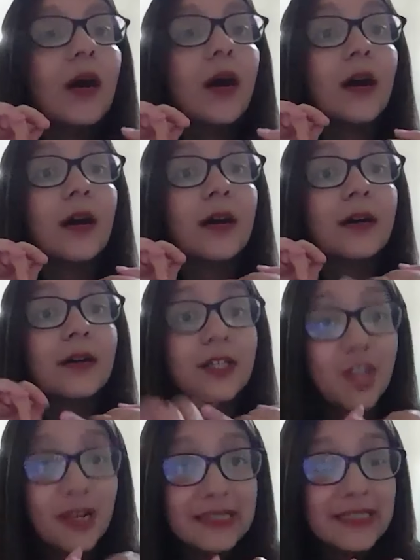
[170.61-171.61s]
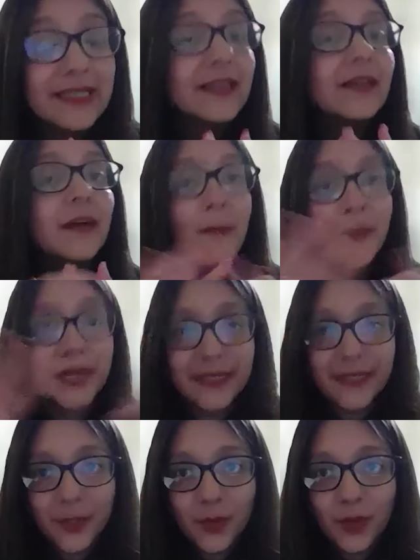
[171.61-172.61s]
adjusting in a
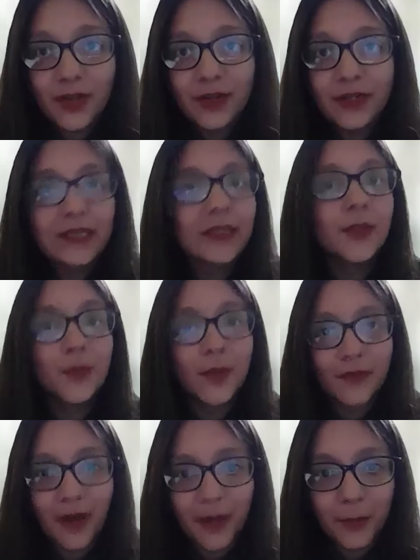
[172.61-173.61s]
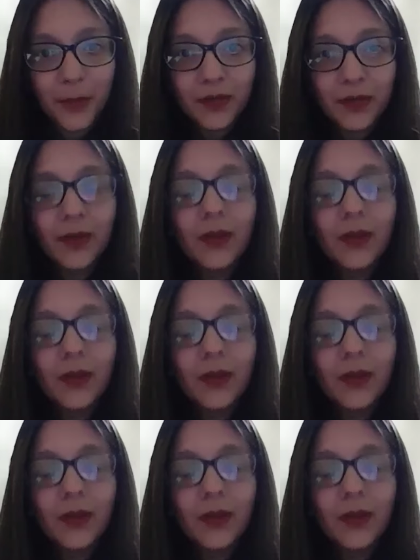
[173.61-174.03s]
completely new country, in new environment.